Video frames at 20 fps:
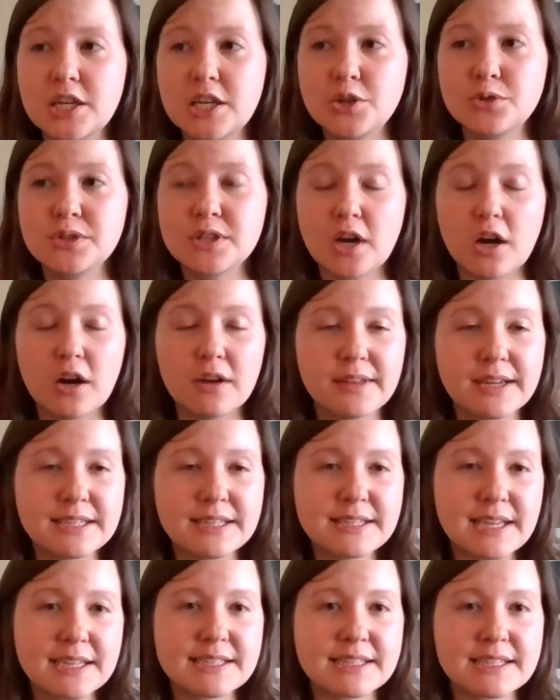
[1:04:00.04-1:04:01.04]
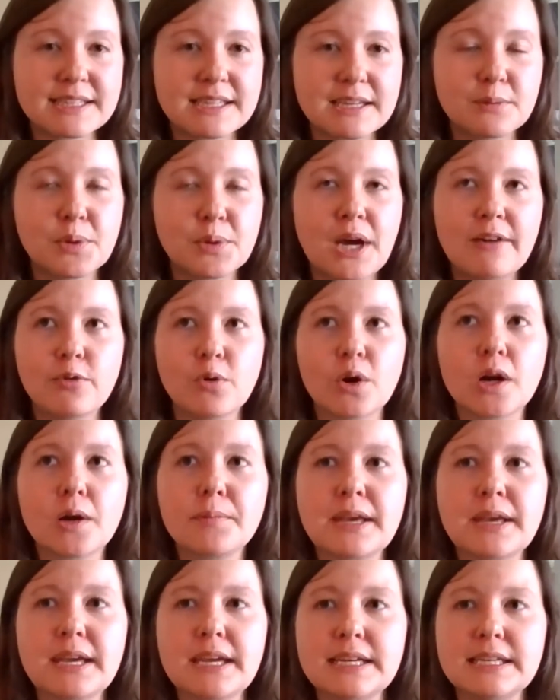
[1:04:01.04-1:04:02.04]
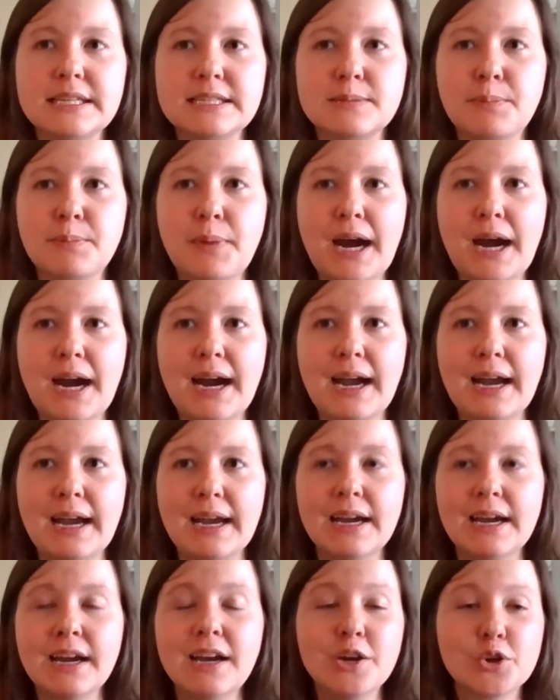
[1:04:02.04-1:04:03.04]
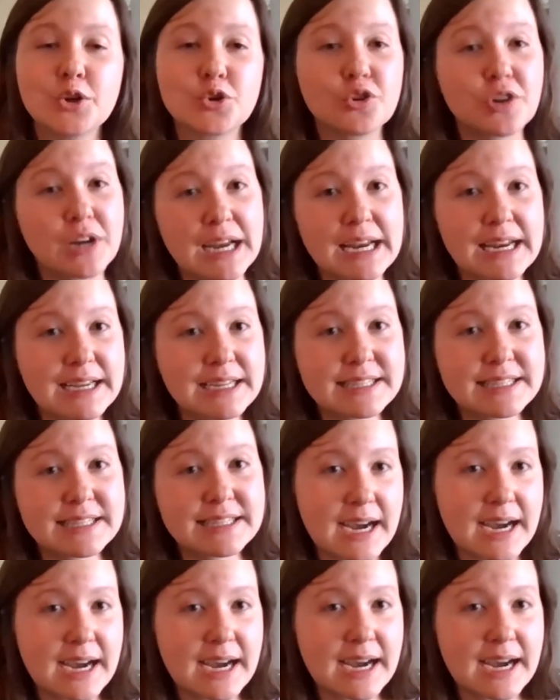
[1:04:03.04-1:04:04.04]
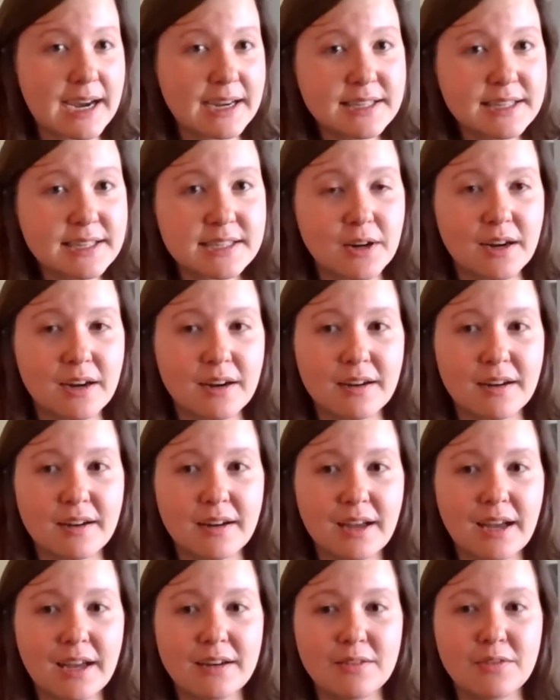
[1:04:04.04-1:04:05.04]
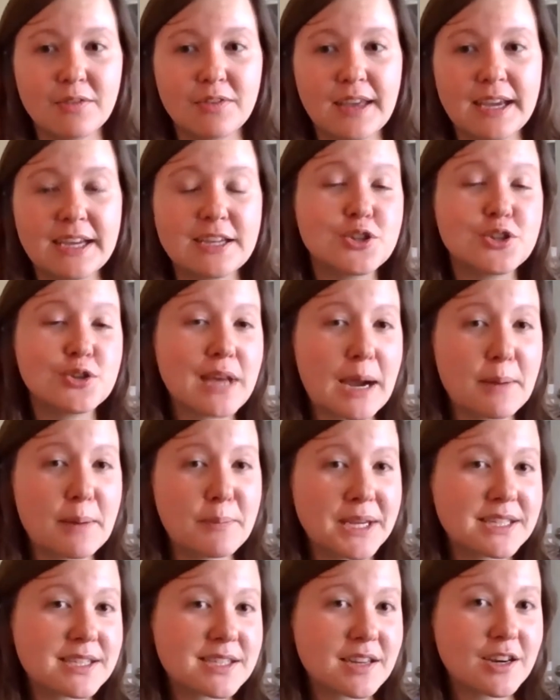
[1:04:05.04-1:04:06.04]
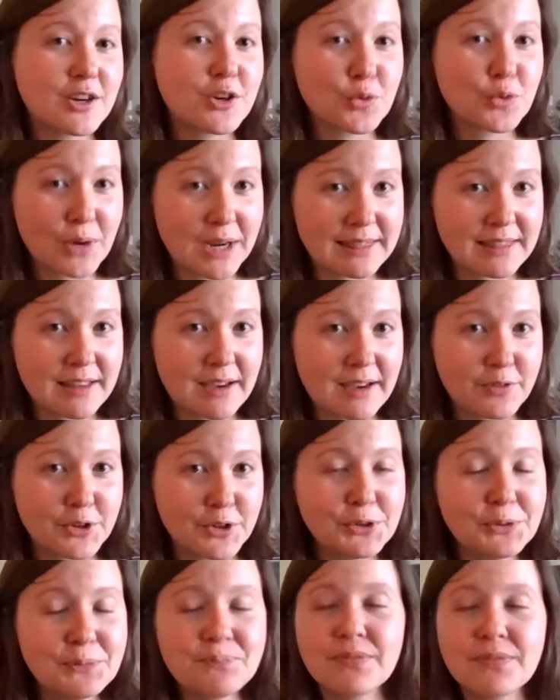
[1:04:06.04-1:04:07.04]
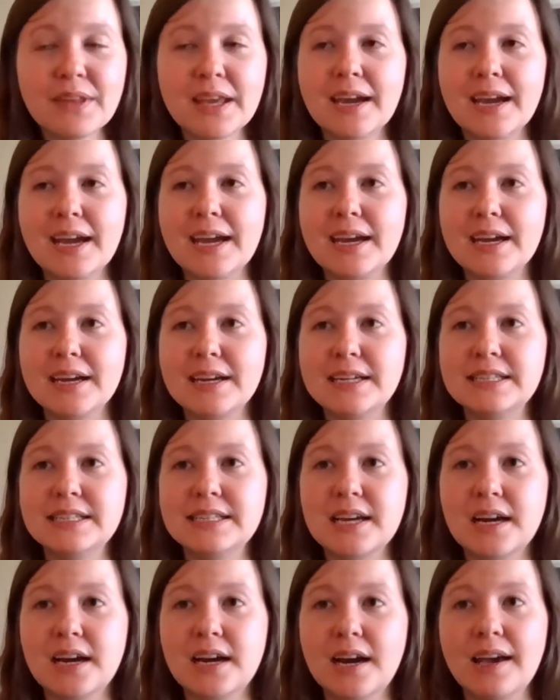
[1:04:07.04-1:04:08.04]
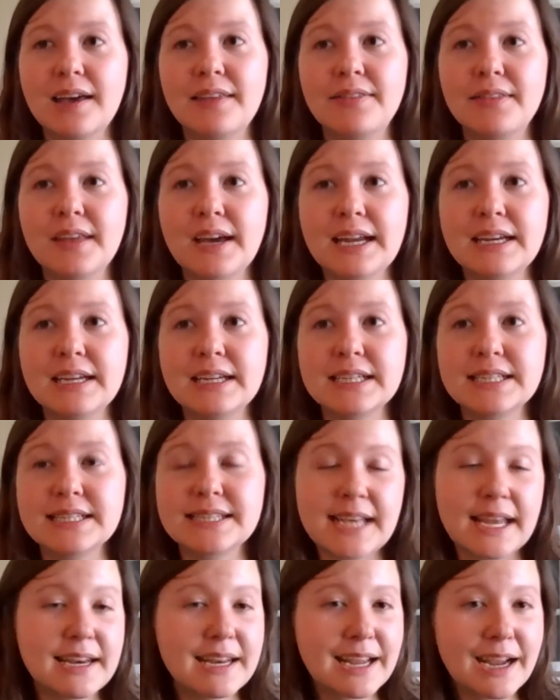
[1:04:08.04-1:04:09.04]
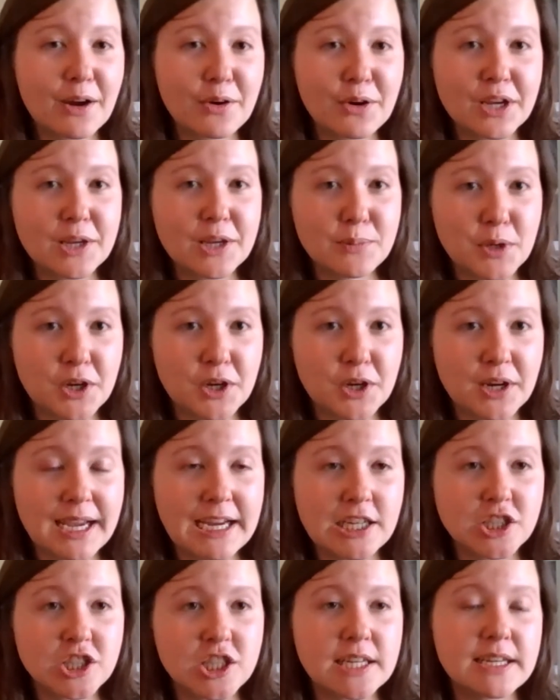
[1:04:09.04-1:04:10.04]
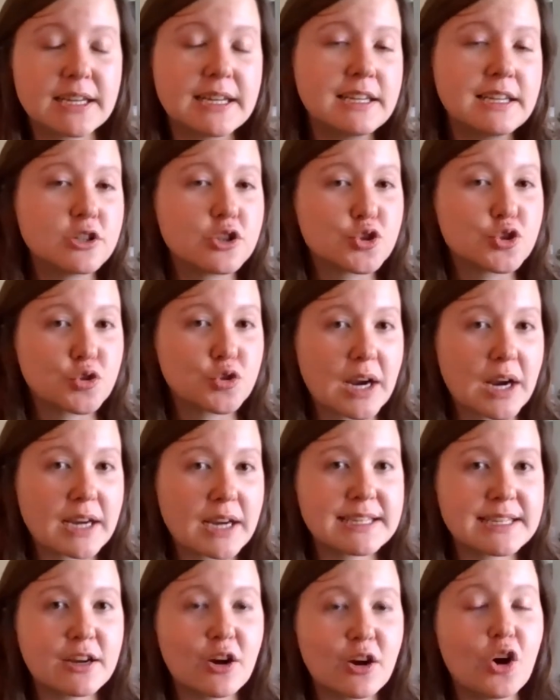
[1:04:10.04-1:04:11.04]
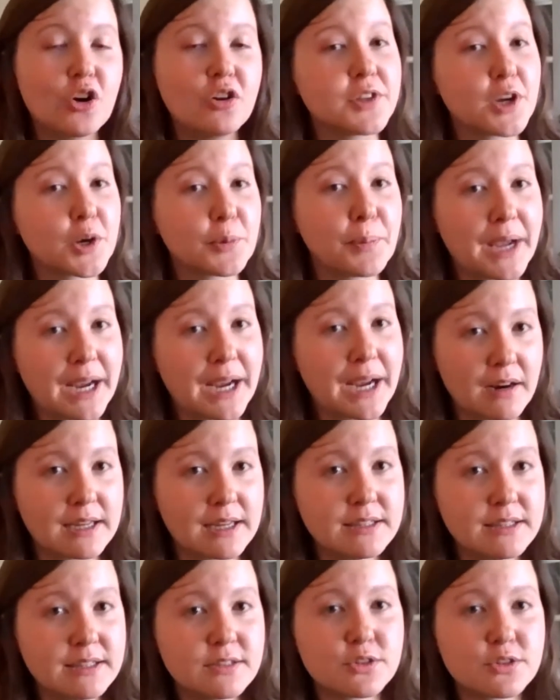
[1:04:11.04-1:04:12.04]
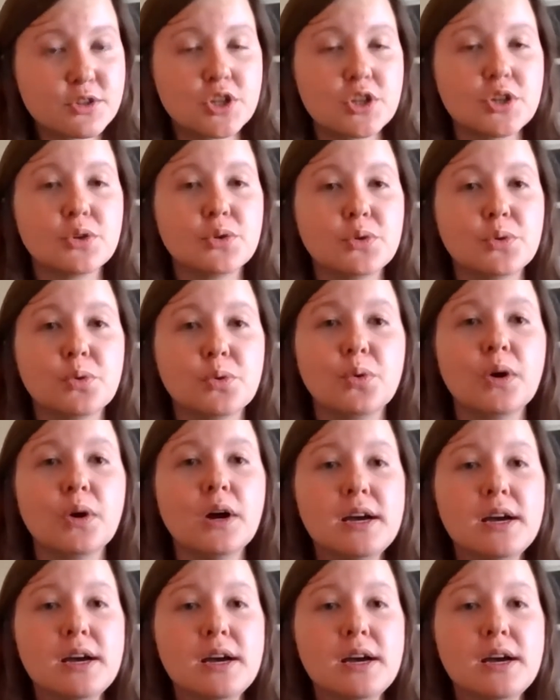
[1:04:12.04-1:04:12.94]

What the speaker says: can use the online testing platform is by creating a test, and they do that based on grade level. And then sending out a communication instructing all of their parents to